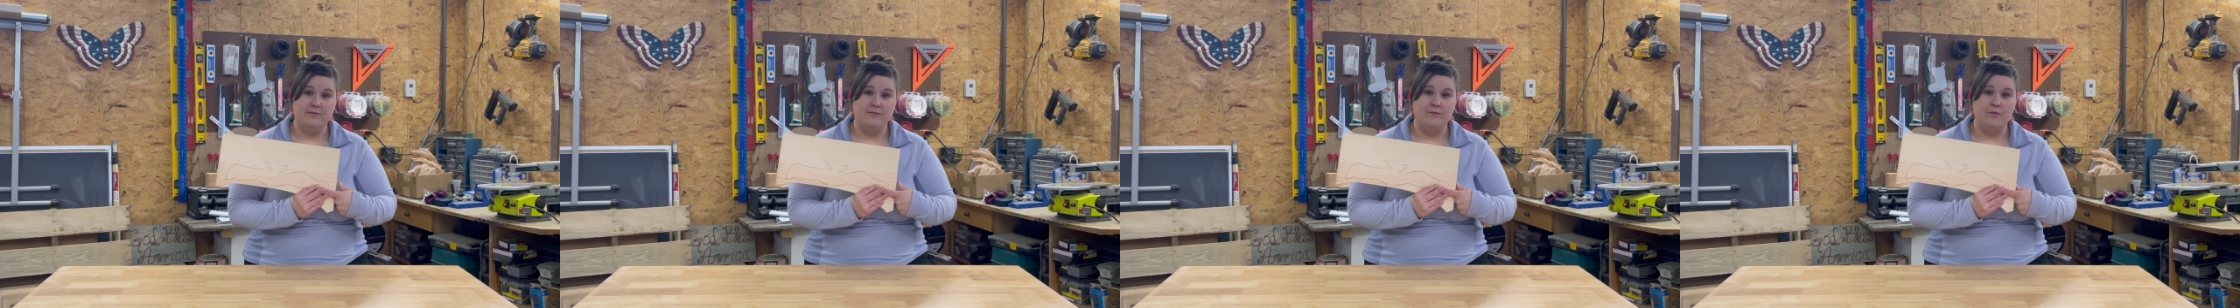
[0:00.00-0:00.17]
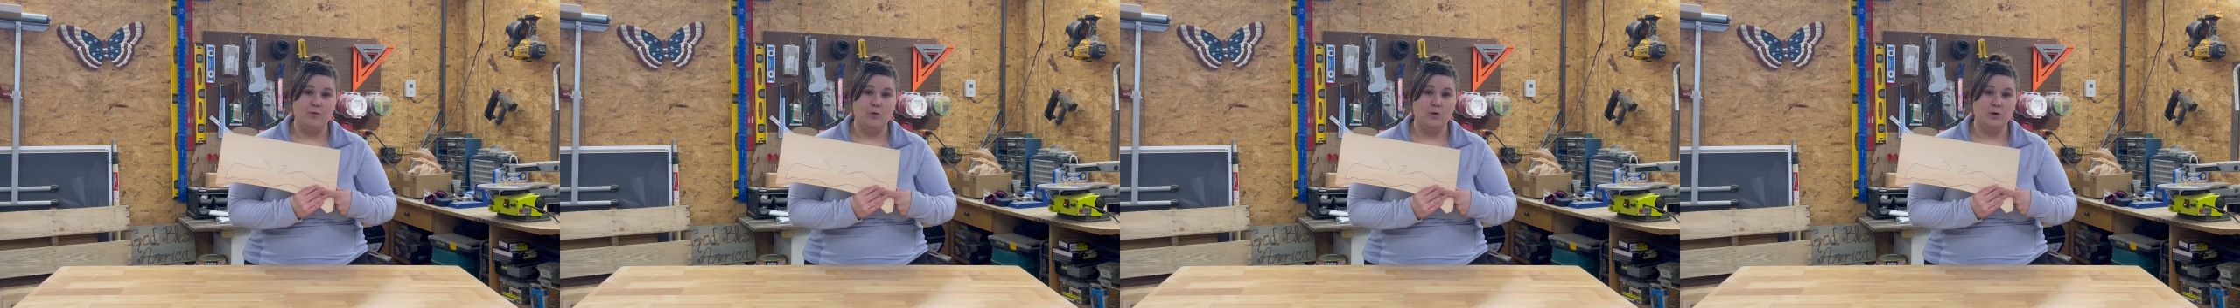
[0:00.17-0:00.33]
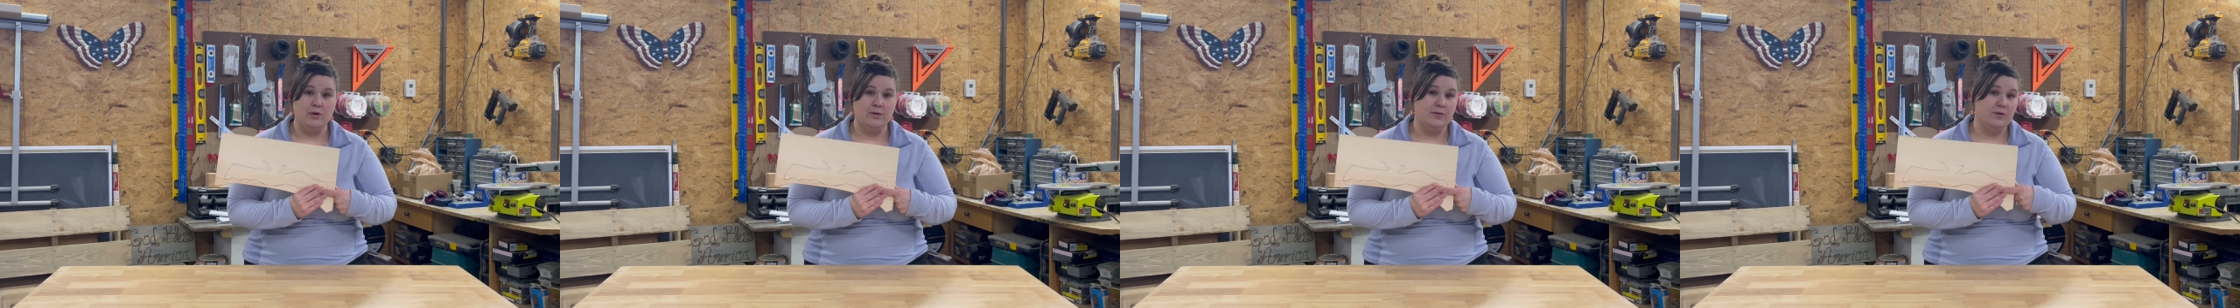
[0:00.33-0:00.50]

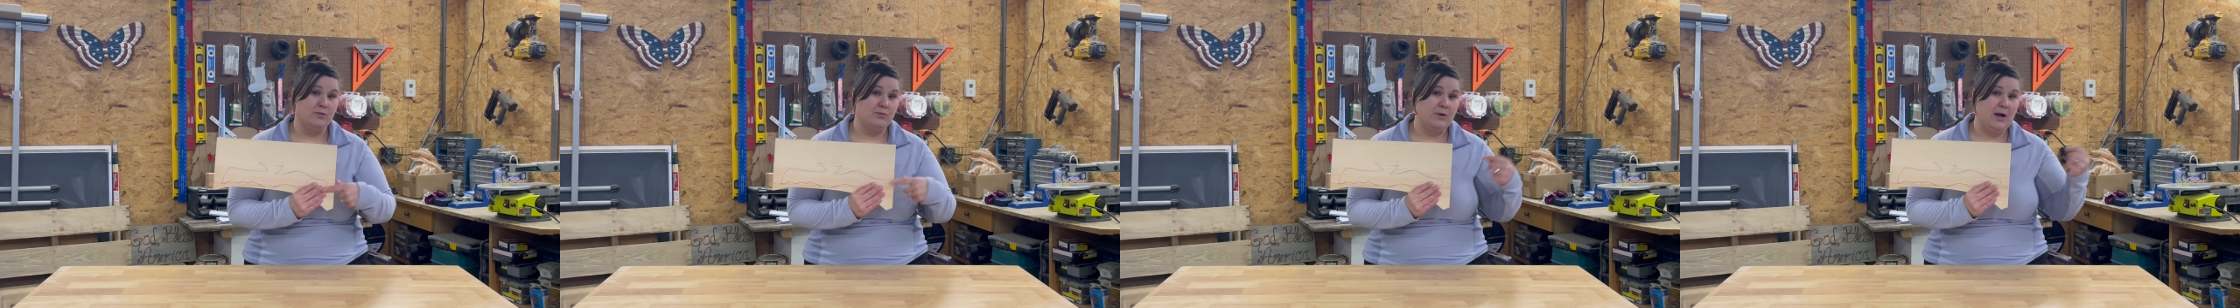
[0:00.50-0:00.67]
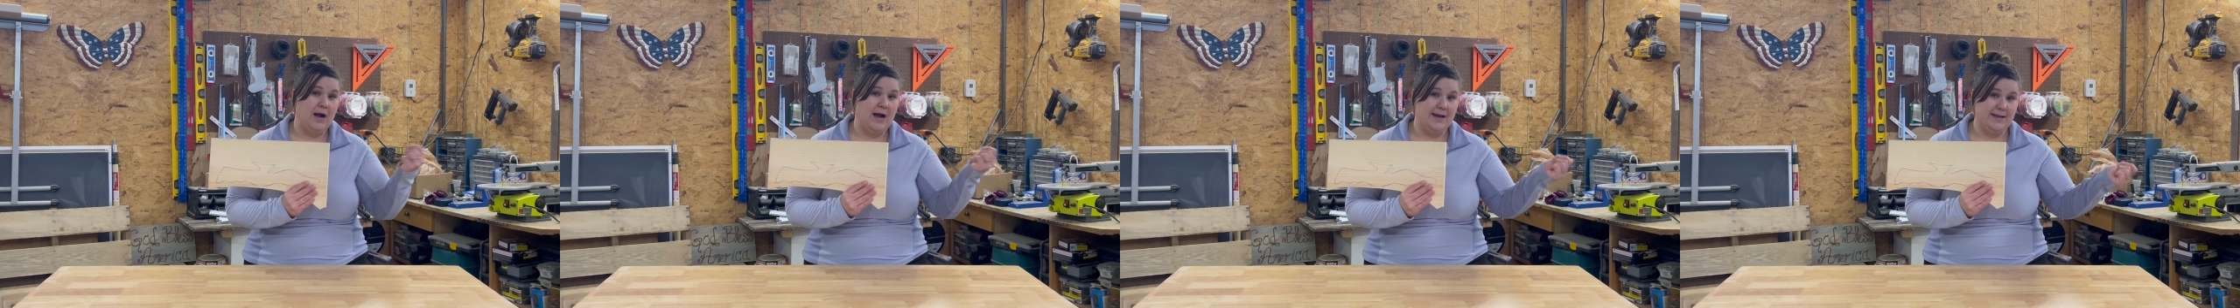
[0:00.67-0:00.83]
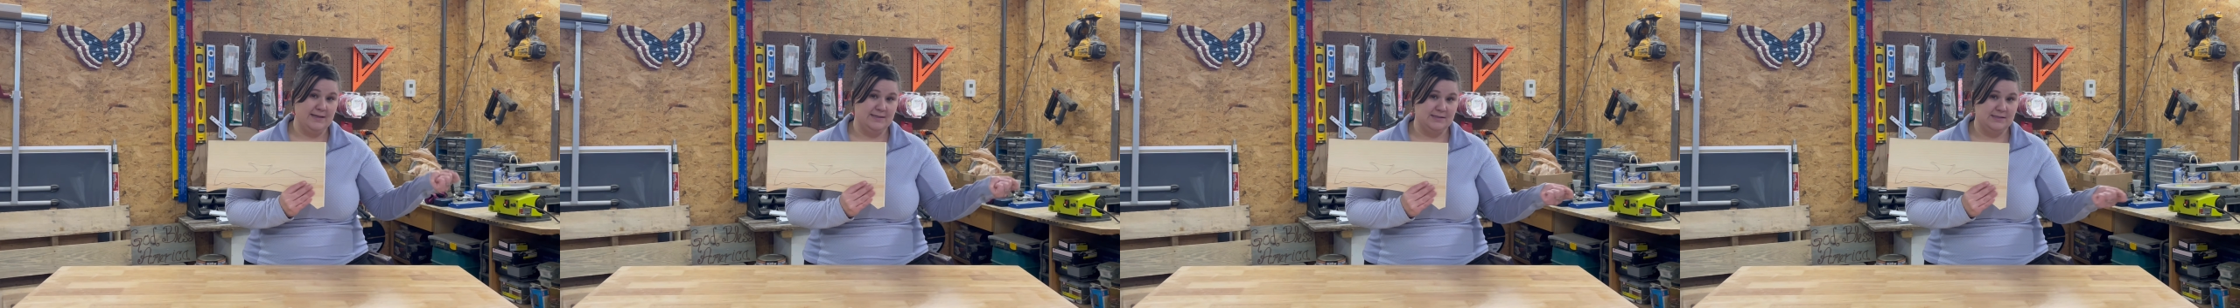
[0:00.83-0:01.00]
for the
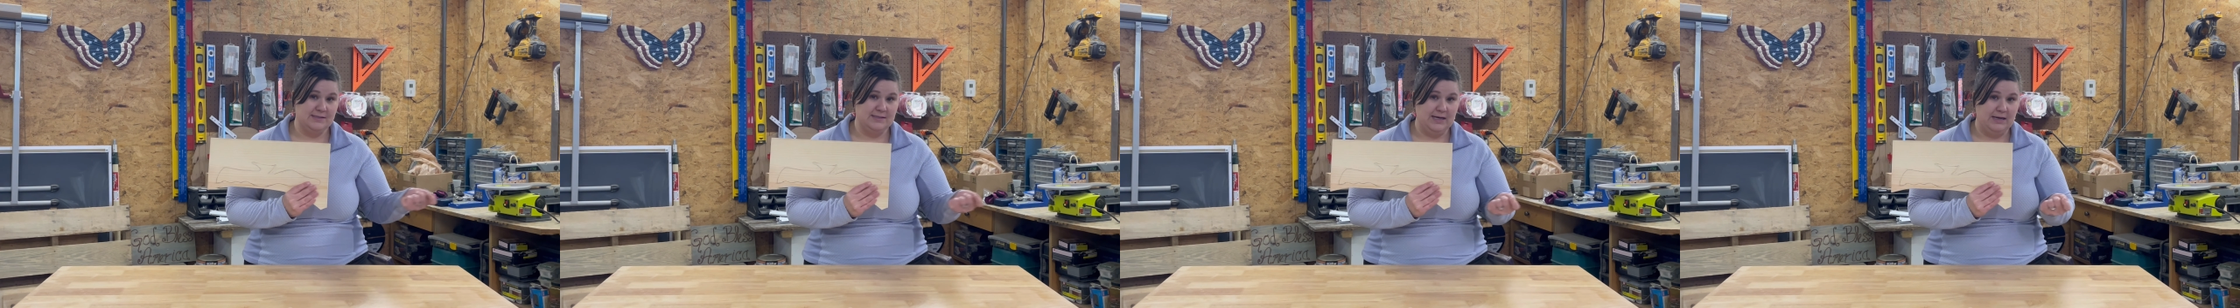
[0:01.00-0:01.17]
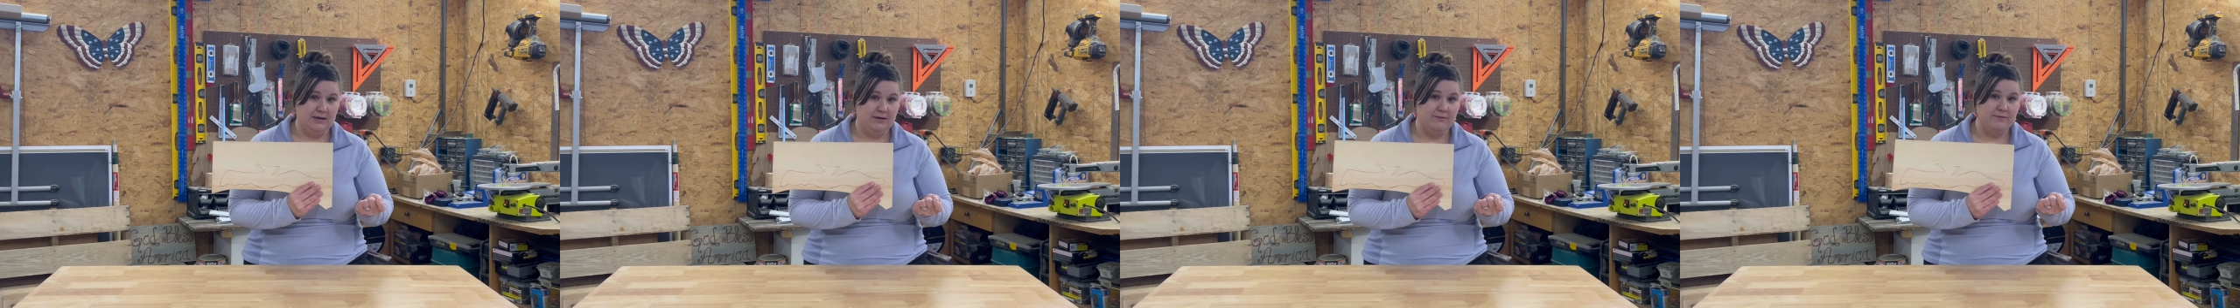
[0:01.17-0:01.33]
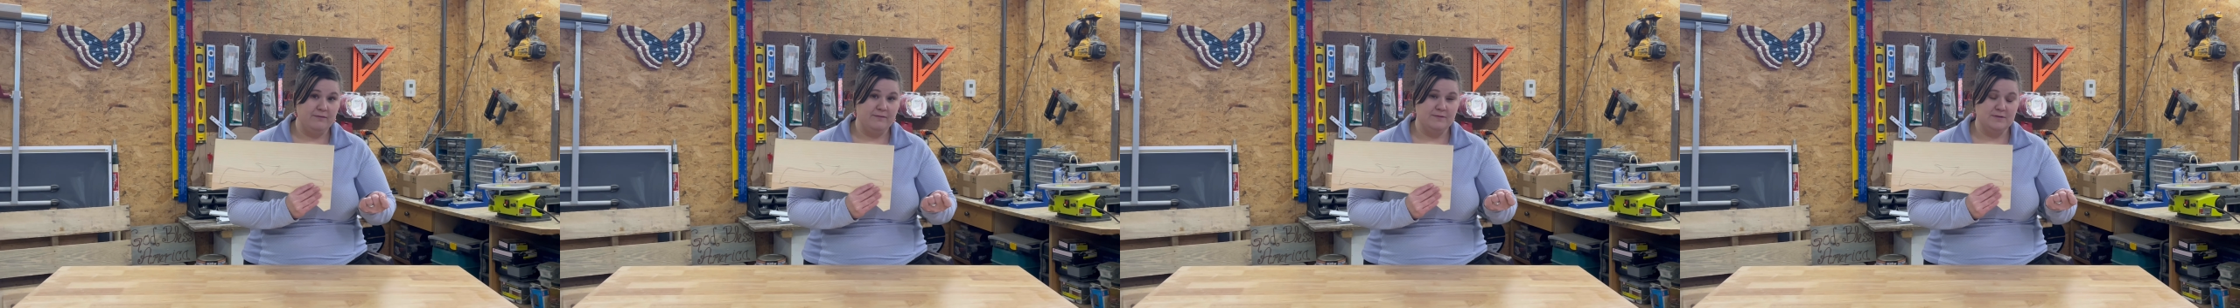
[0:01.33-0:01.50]
rod
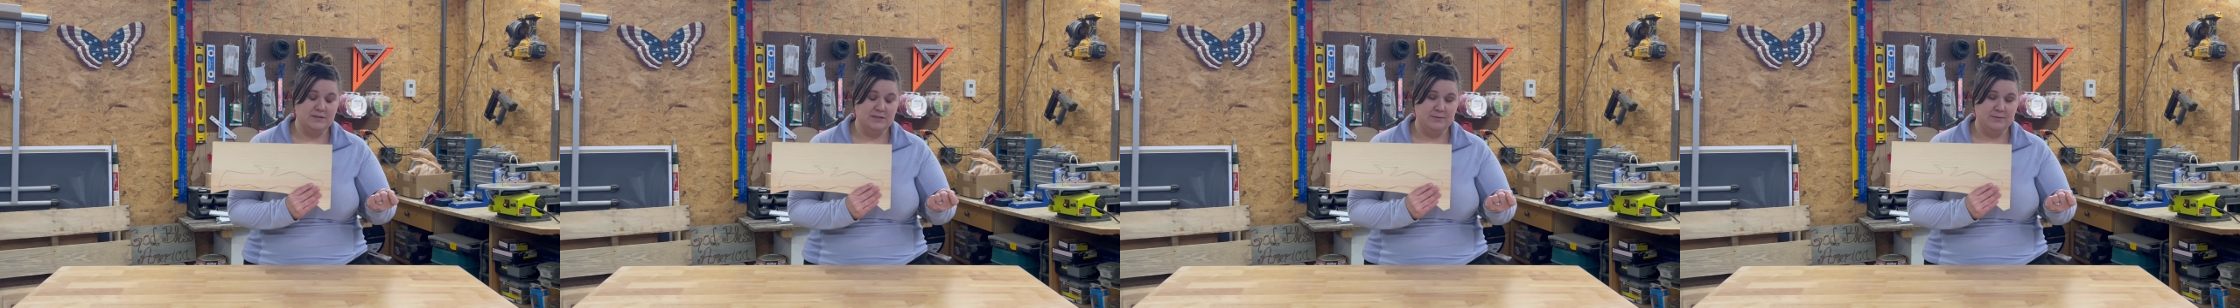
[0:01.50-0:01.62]
itself